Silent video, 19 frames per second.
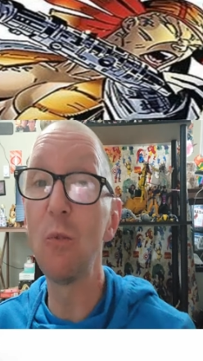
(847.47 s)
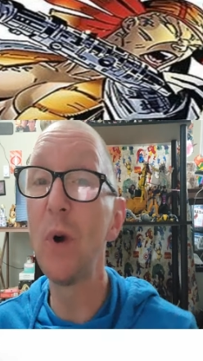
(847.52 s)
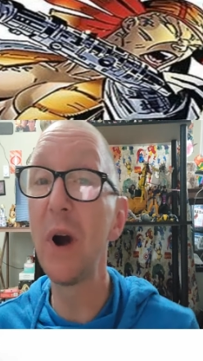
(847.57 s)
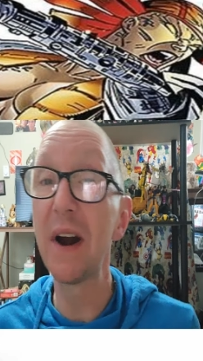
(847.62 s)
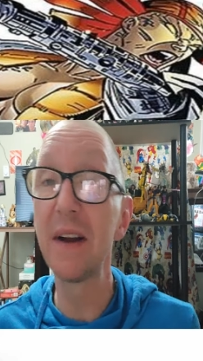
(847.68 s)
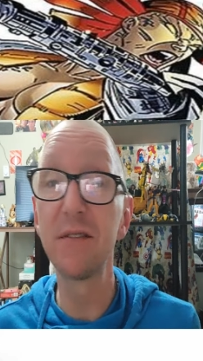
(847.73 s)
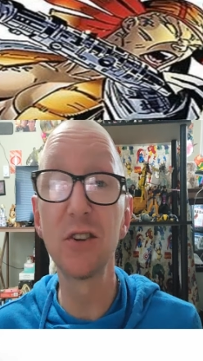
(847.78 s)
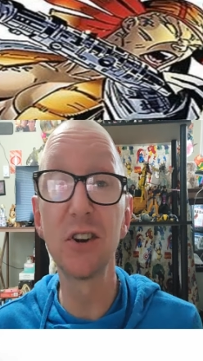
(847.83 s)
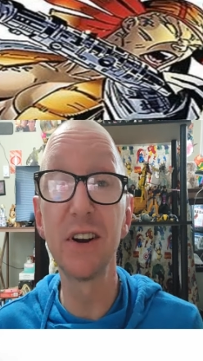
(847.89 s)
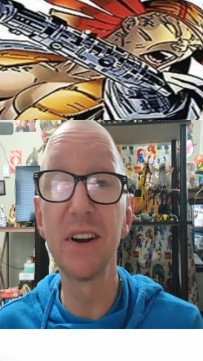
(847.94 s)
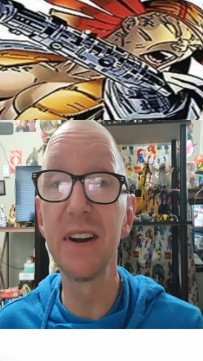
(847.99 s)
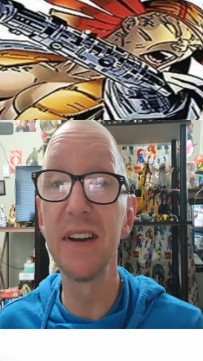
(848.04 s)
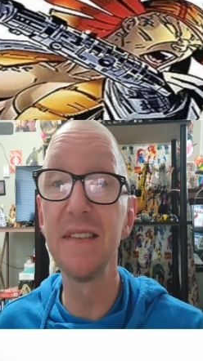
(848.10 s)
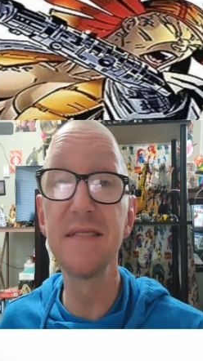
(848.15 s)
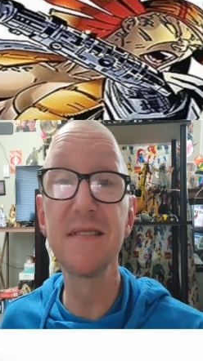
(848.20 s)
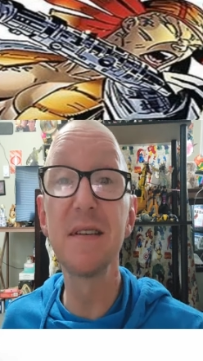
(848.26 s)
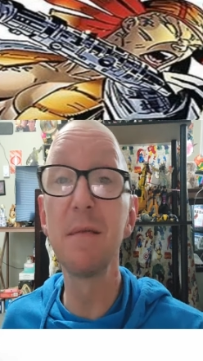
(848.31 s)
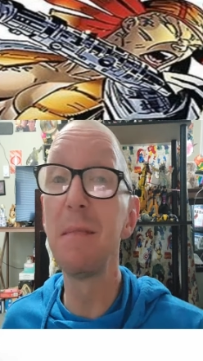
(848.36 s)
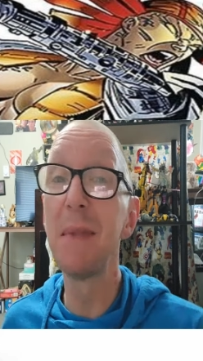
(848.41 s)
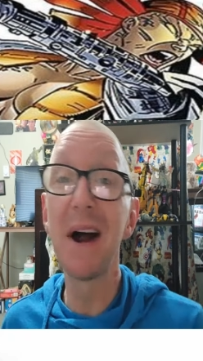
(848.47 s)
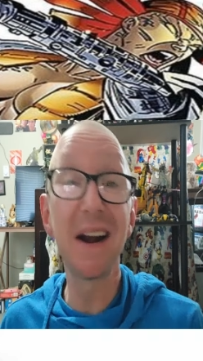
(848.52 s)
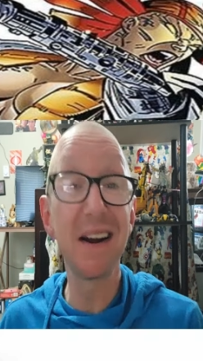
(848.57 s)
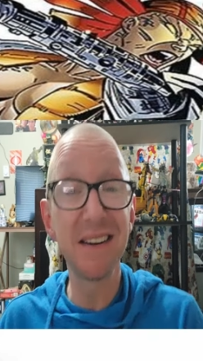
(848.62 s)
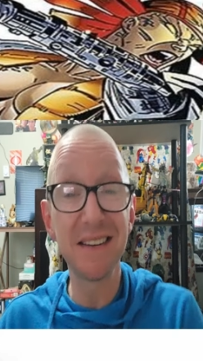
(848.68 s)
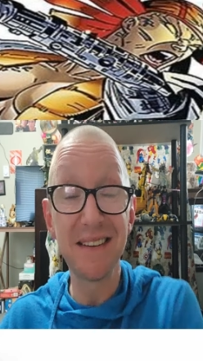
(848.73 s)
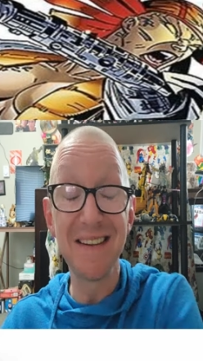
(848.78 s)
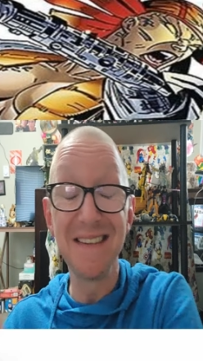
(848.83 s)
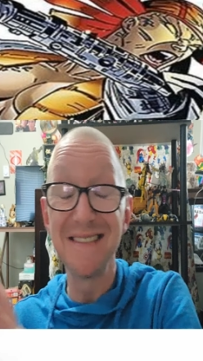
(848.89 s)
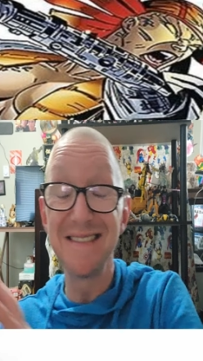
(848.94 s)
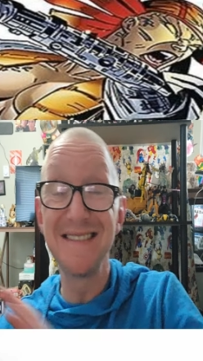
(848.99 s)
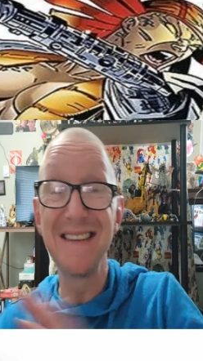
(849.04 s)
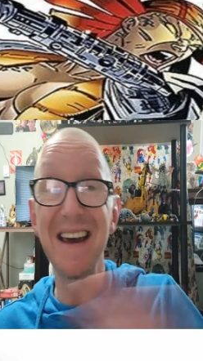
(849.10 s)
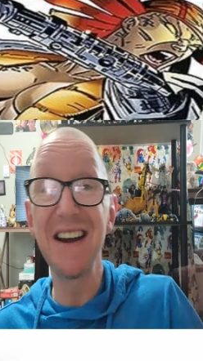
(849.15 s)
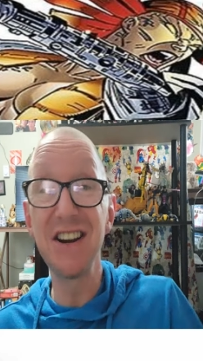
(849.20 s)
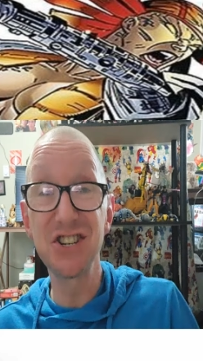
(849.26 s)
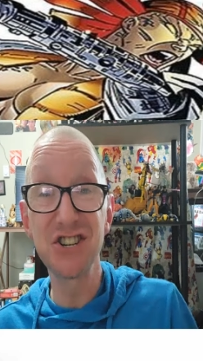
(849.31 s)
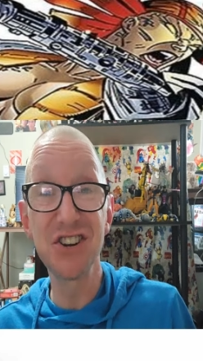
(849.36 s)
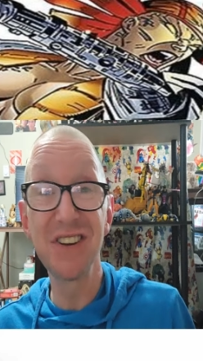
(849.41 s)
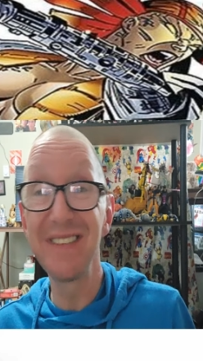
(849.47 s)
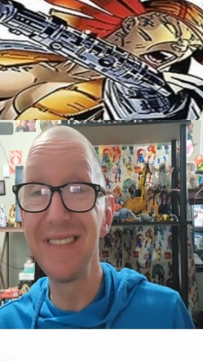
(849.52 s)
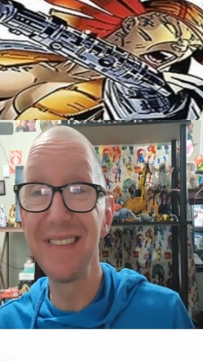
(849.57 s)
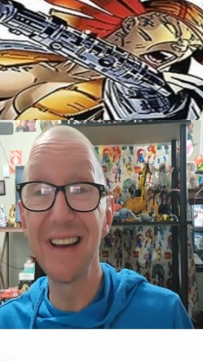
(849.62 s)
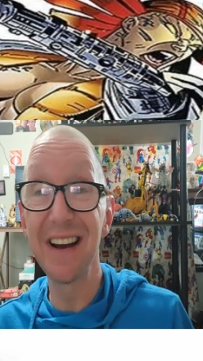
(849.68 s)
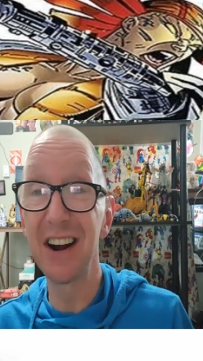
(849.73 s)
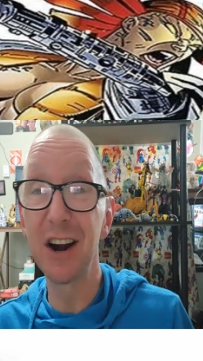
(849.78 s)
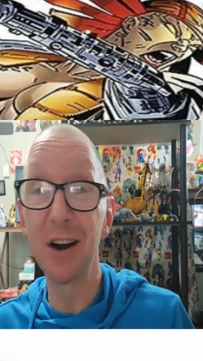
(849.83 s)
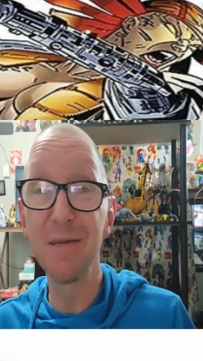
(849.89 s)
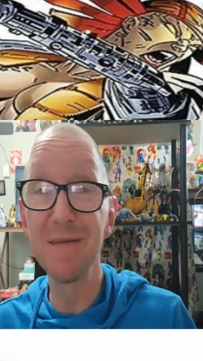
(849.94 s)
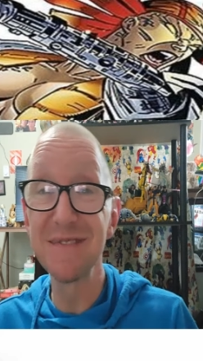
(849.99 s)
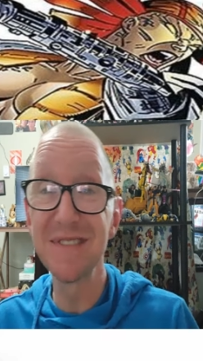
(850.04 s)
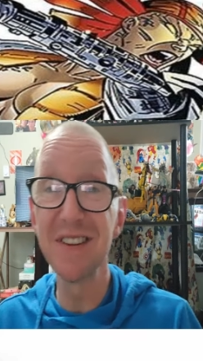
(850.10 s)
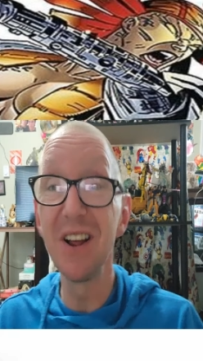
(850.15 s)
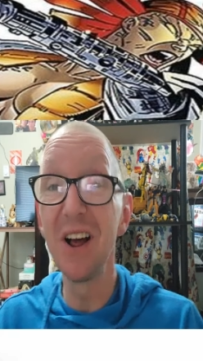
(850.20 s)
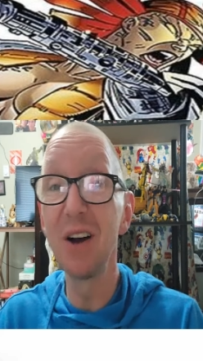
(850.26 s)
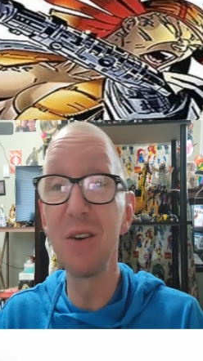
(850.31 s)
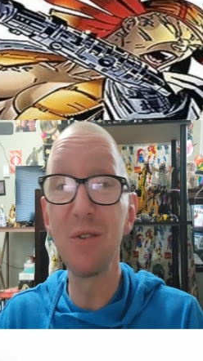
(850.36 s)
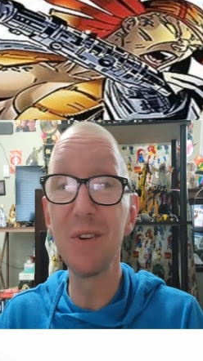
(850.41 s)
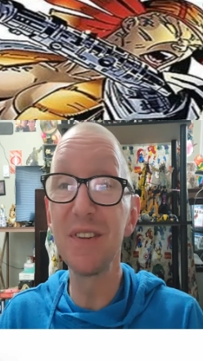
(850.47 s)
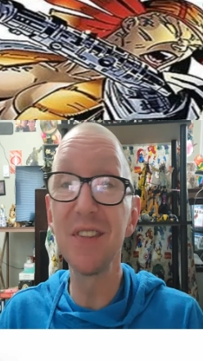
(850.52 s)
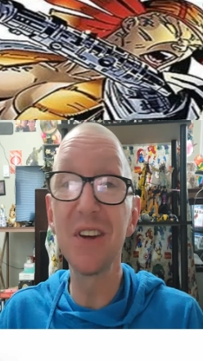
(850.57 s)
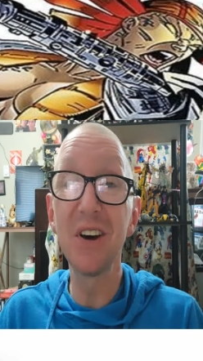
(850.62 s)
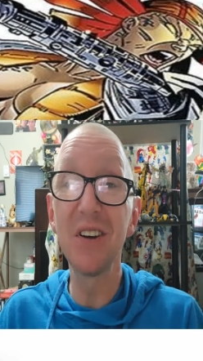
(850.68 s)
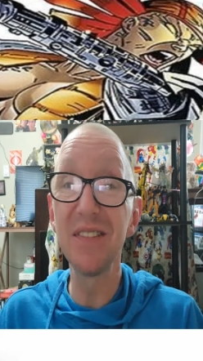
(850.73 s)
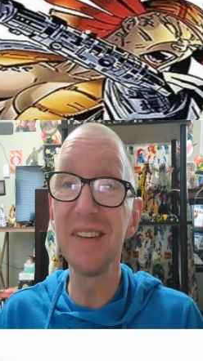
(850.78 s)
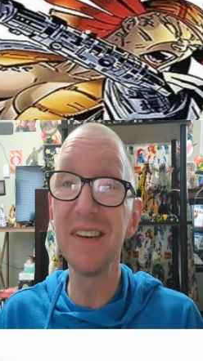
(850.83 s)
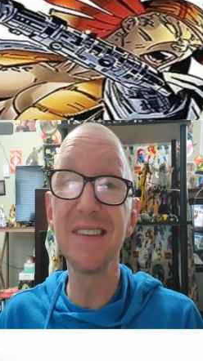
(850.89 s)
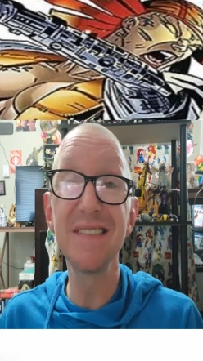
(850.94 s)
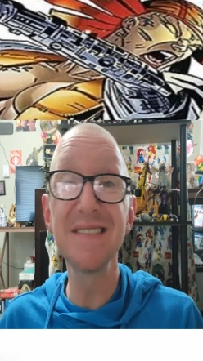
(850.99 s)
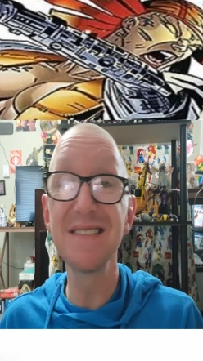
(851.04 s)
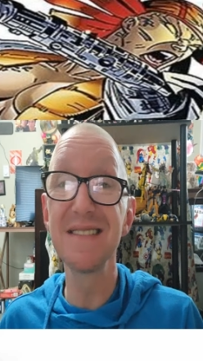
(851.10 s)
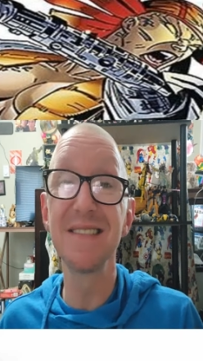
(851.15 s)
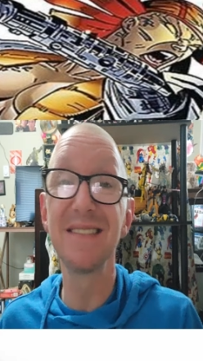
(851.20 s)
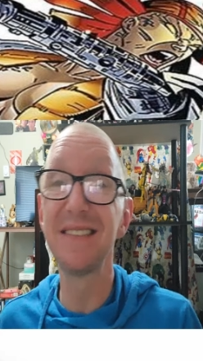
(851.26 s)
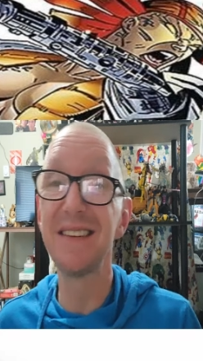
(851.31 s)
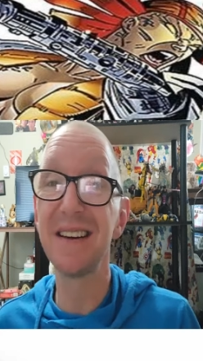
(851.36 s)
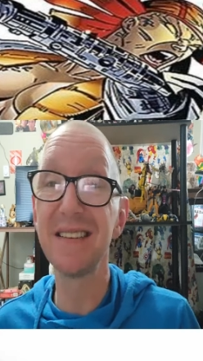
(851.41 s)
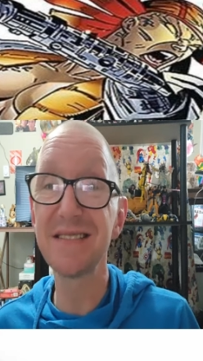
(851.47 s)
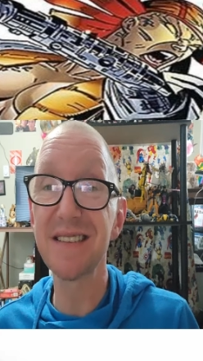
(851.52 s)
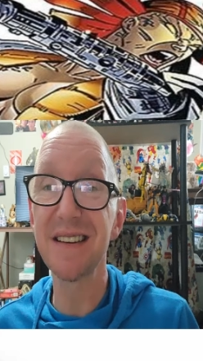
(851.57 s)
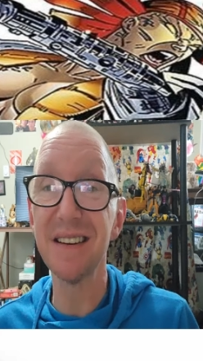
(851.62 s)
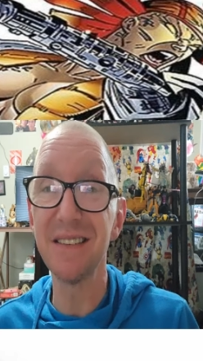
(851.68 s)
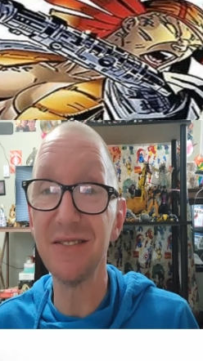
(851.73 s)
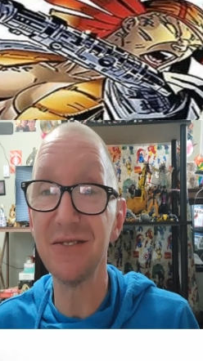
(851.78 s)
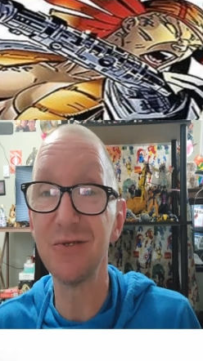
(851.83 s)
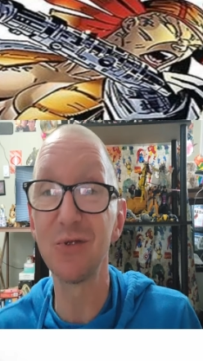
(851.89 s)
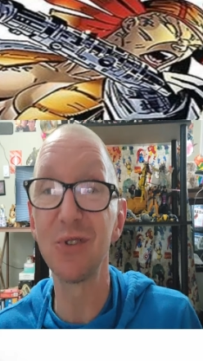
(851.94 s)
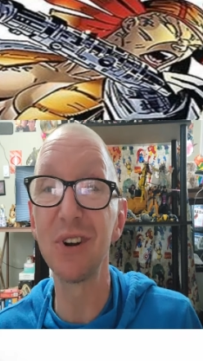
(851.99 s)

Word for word: whatever it is, the monetization that comes along with all this doesn't